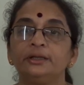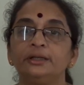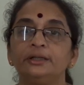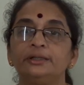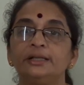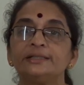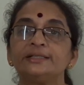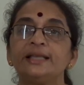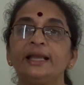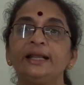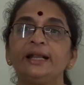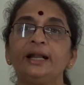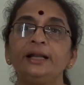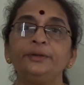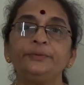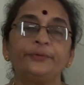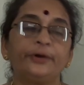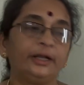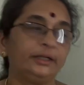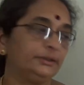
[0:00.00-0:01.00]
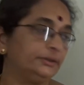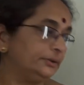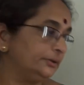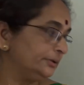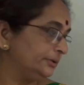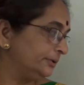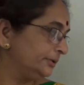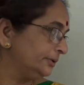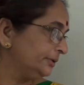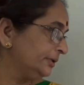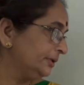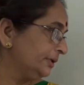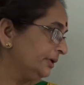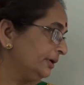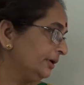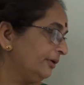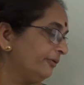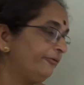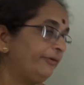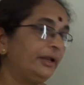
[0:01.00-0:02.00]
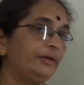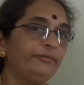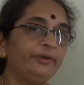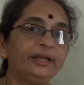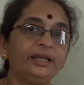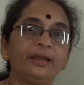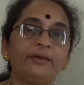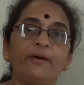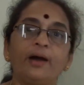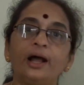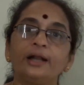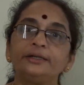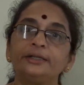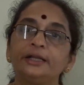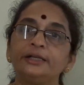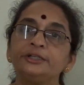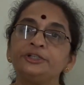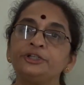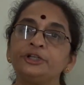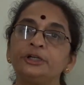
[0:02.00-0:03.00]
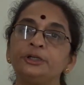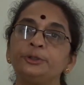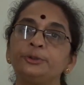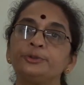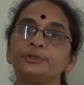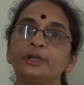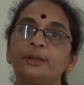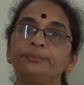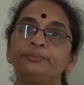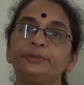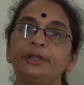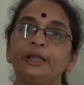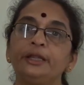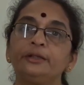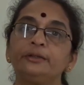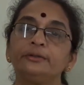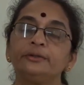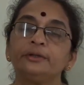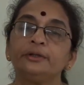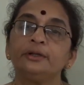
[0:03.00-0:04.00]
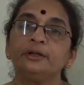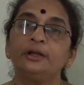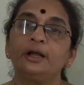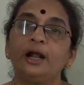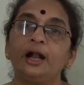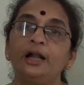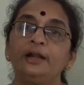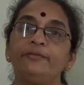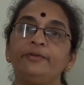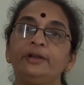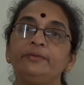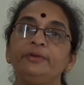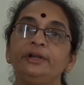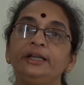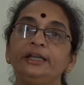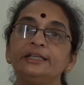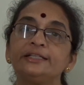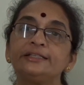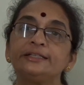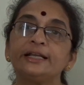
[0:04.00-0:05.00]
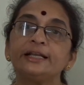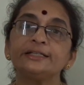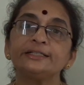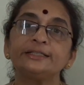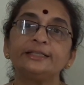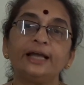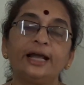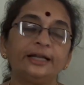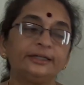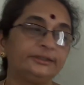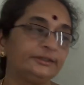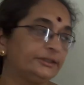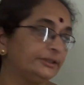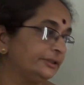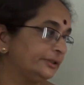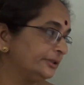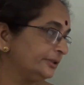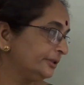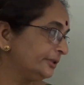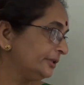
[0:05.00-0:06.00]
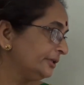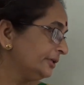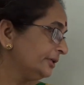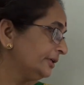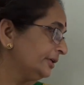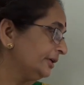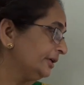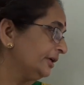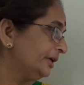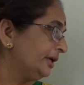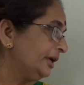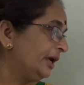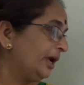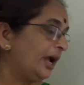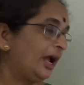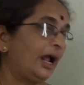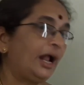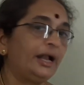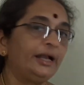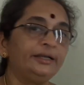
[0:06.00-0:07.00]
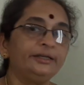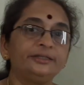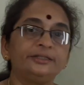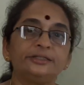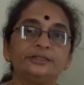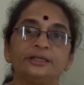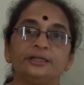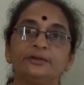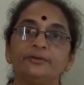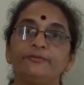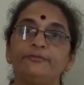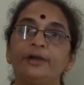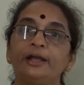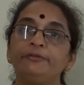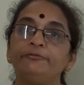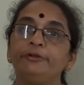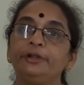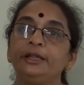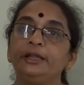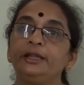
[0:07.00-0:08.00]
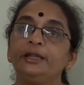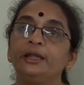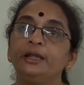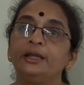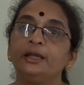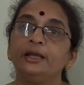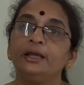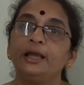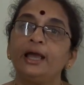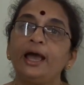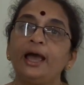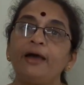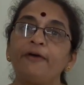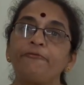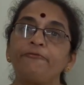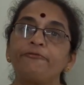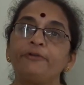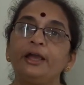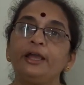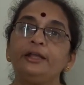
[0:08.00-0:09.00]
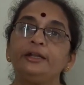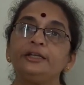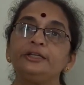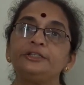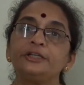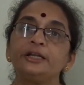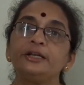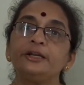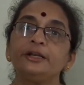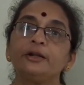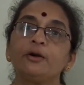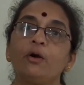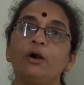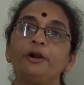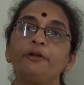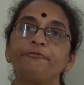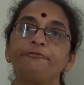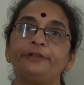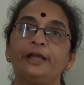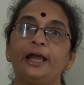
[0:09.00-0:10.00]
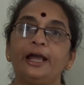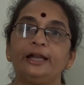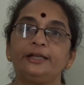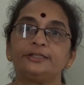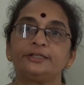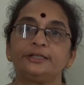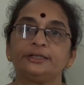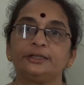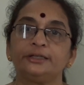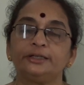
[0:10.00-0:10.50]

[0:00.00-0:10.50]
The second one, when we give attention to something and when we discuss that and when we have a written record of that,